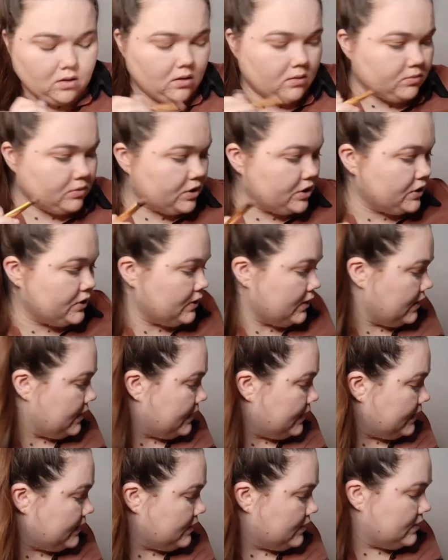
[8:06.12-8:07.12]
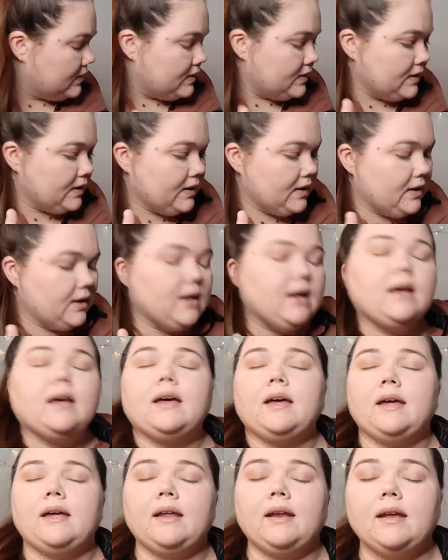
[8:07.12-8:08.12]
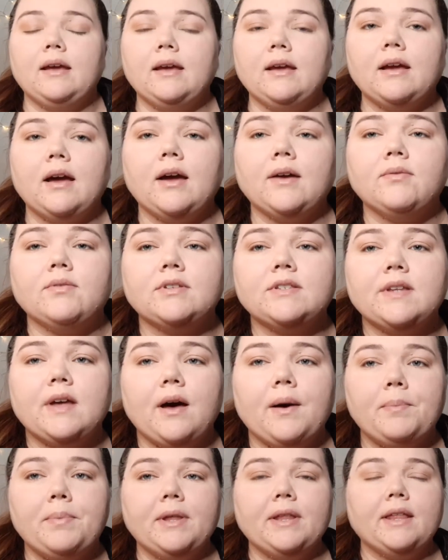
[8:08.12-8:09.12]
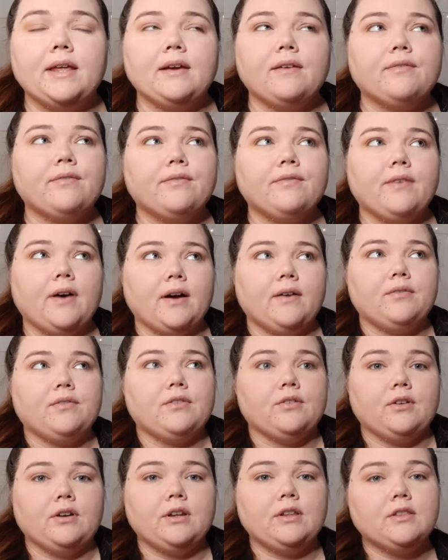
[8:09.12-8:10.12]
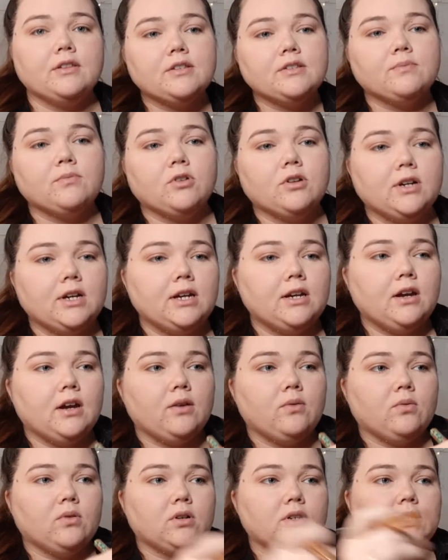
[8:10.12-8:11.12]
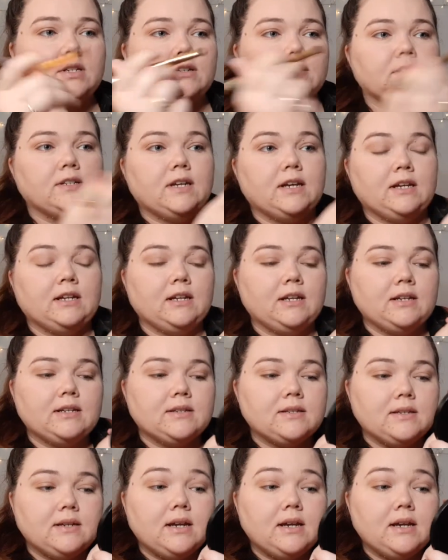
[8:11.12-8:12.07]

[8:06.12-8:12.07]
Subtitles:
I'm starting to get a headache. I was up at like 5:30 this morning. I worked till 10 last